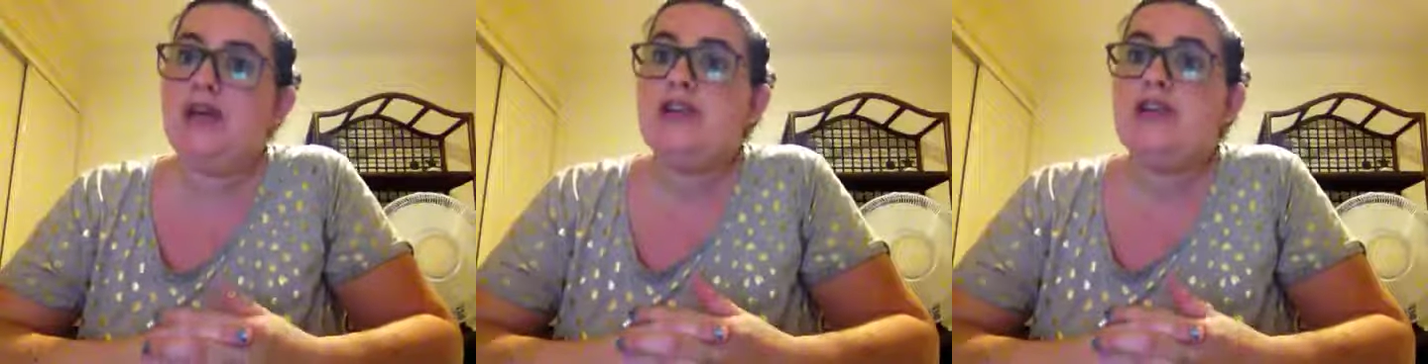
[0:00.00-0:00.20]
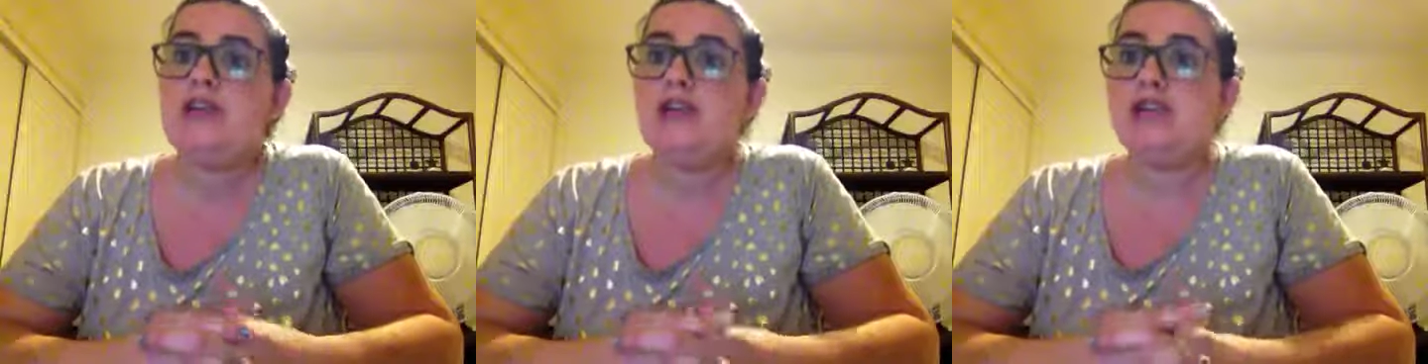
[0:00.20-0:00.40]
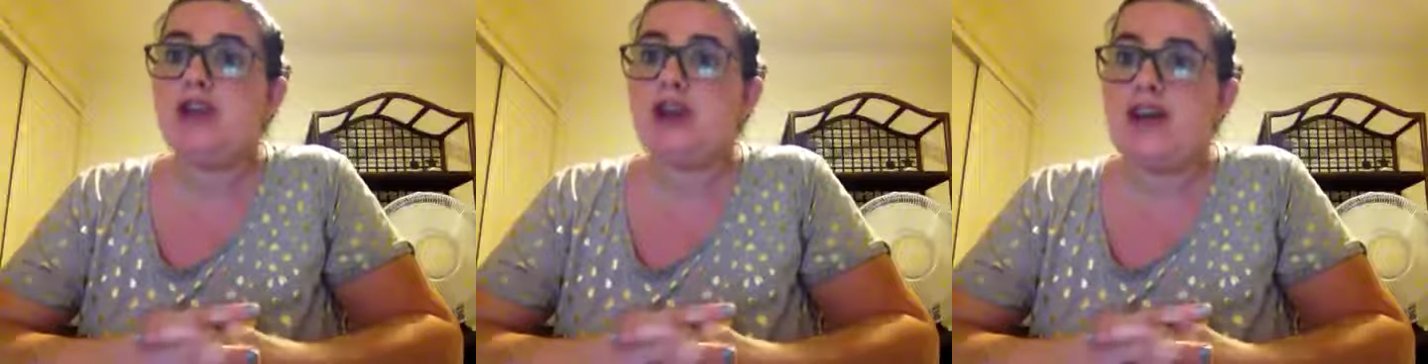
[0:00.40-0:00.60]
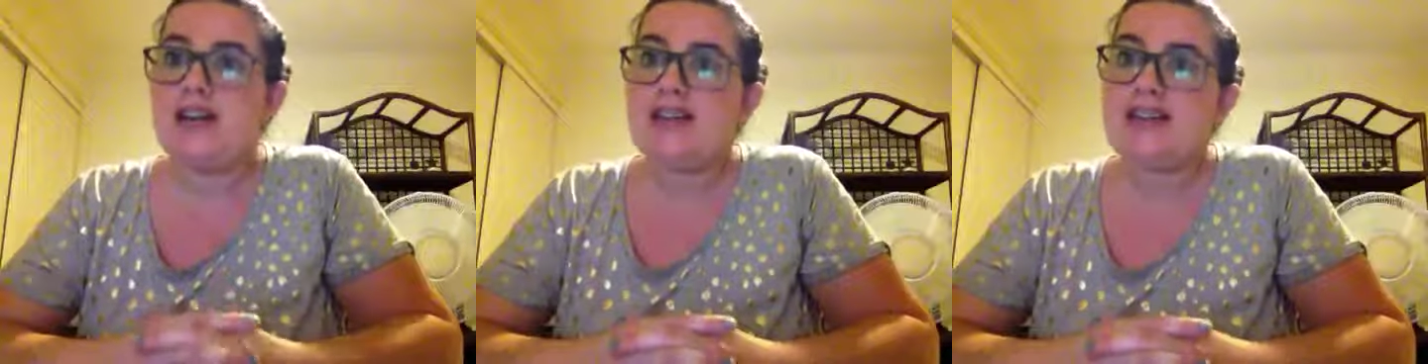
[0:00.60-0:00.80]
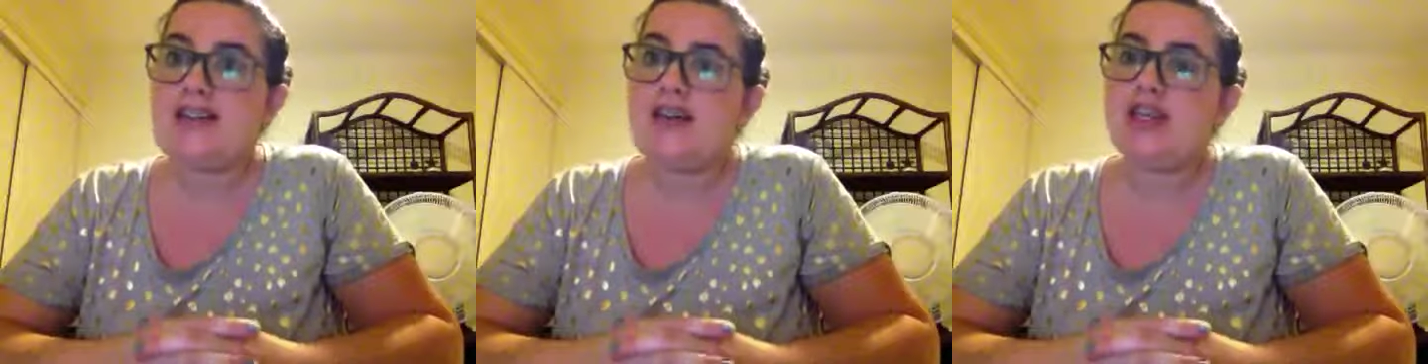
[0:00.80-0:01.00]
So
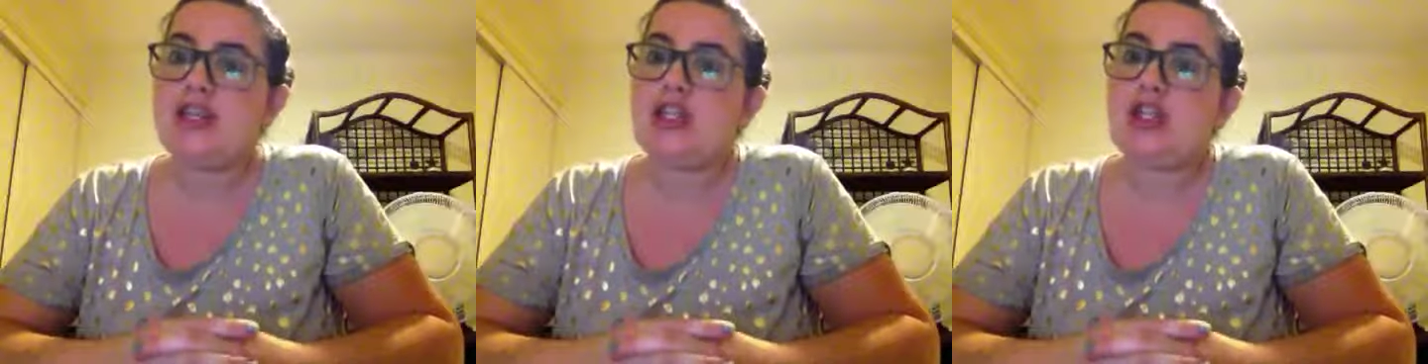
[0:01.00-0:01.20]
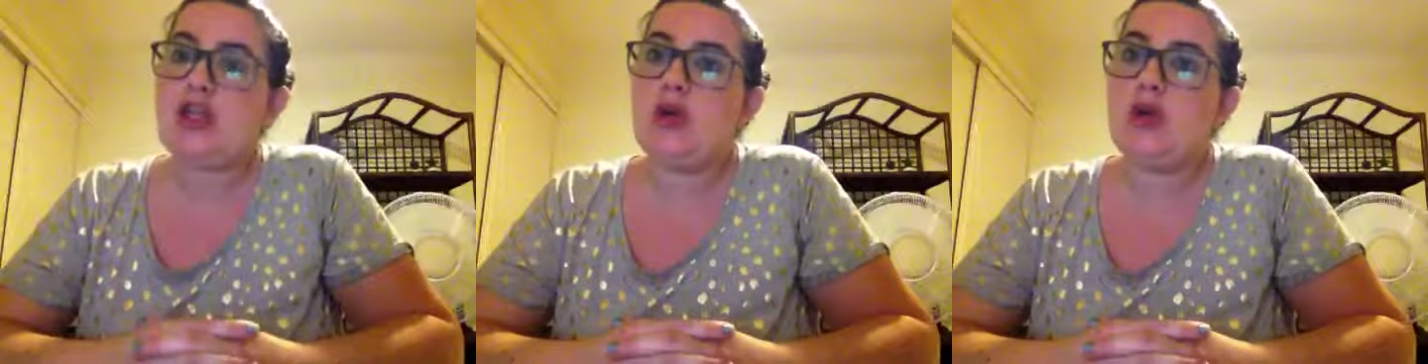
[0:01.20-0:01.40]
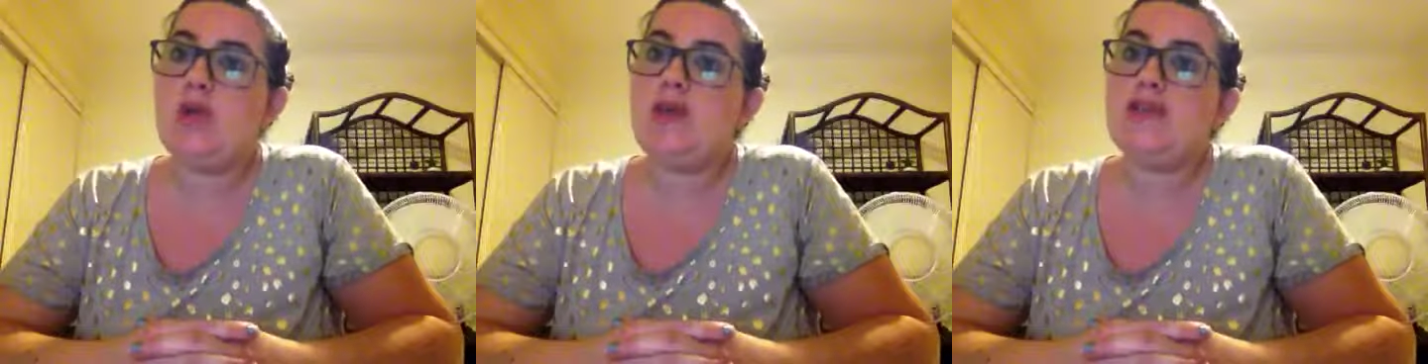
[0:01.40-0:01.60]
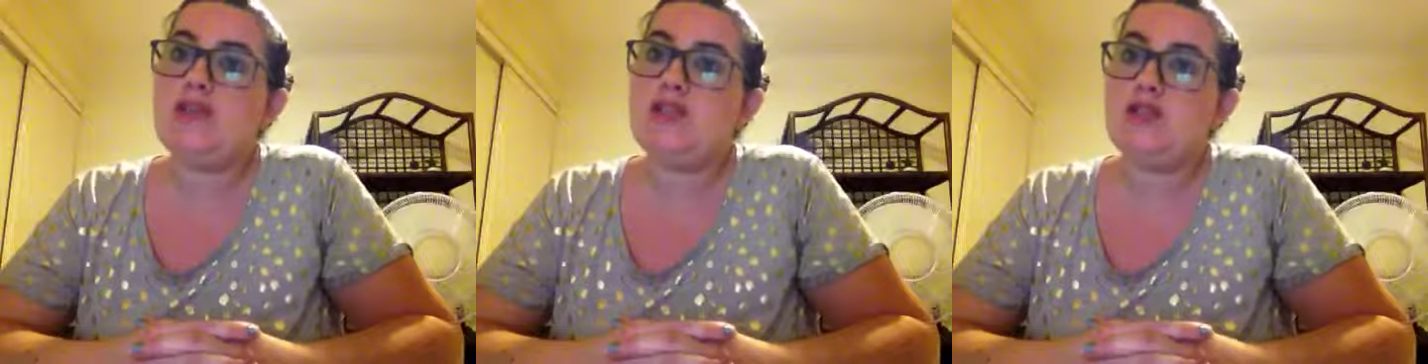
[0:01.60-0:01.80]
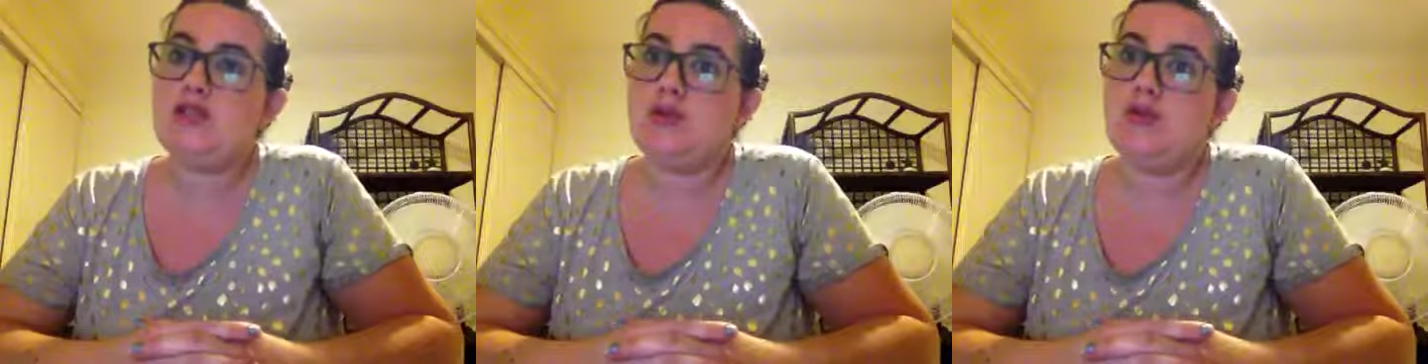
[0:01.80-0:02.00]
tonight's art show is
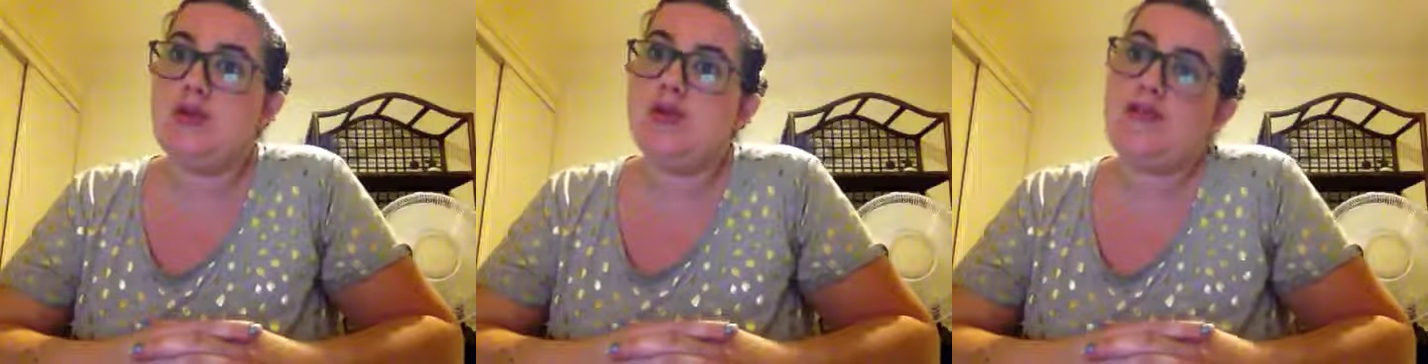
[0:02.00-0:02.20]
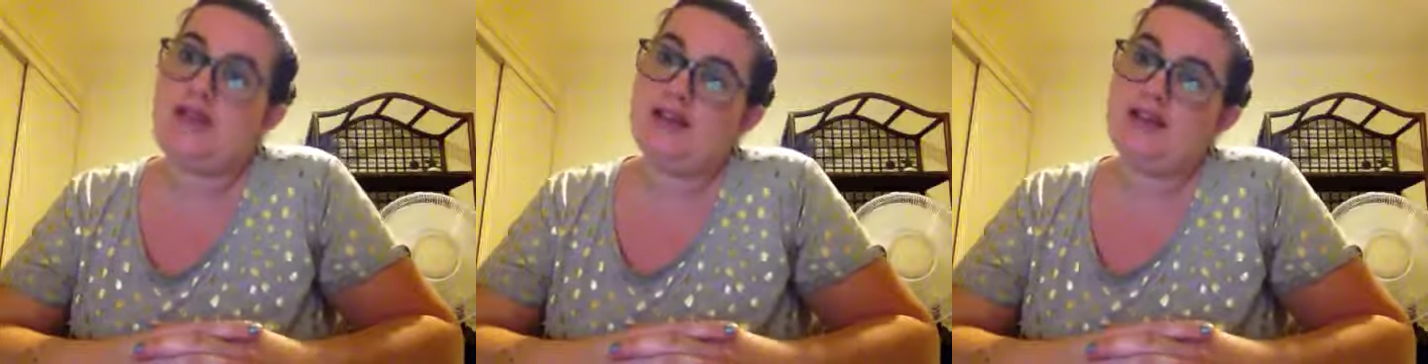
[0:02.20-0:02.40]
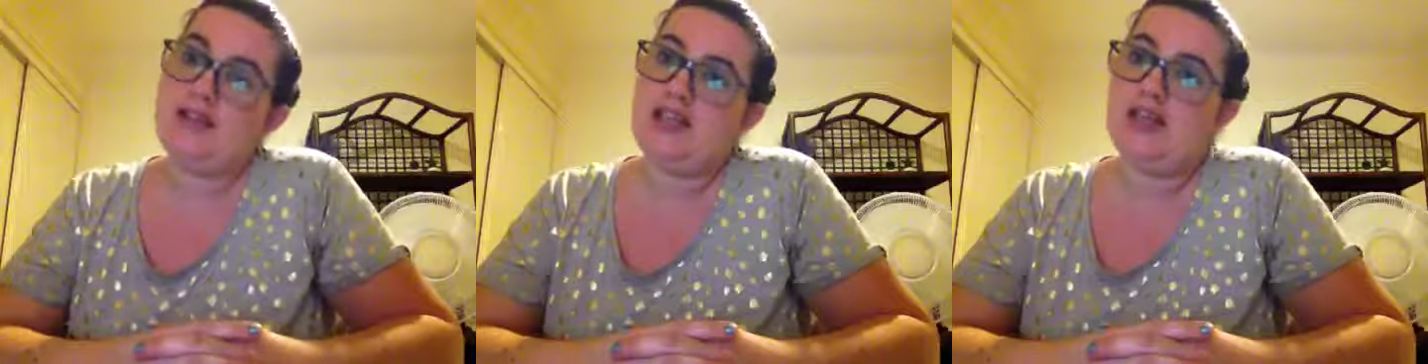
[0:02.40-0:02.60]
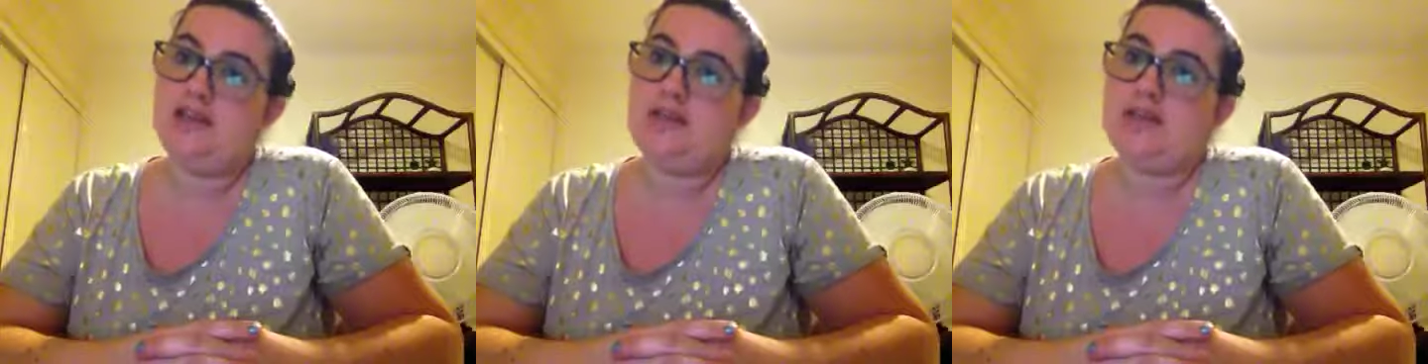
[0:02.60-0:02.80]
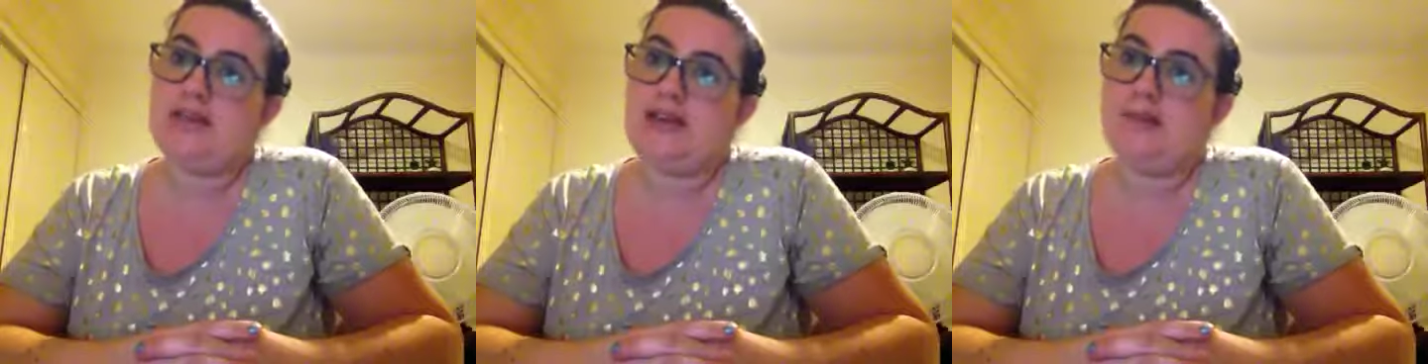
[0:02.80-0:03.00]
to do with
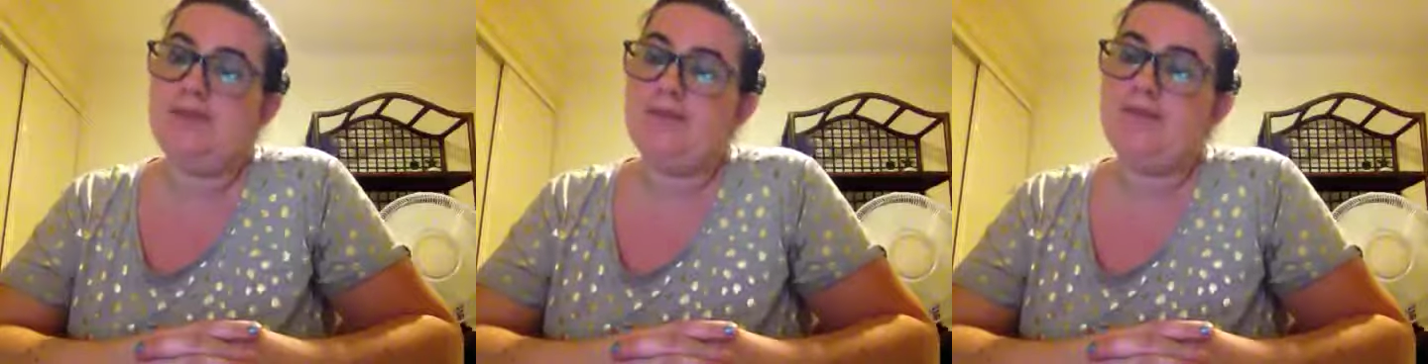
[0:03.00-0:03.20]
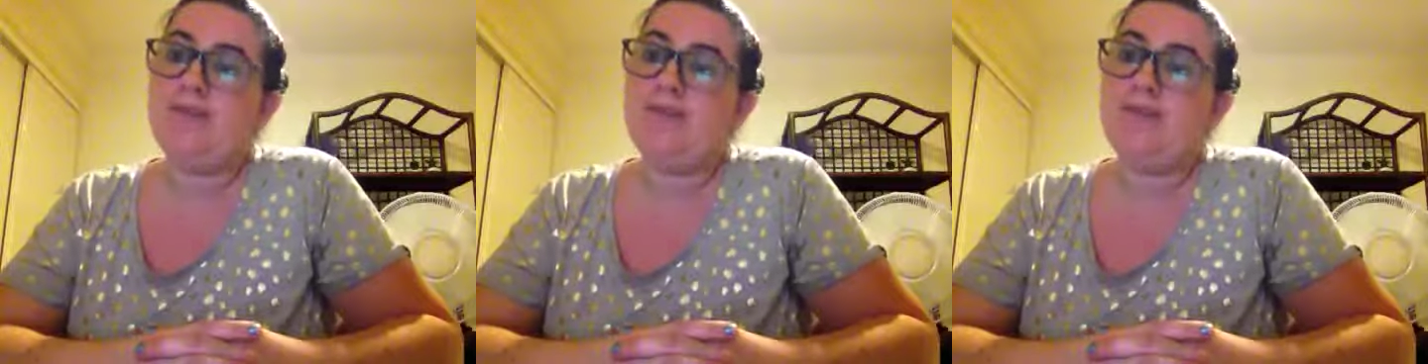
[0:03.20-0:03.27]
Valentine's Day.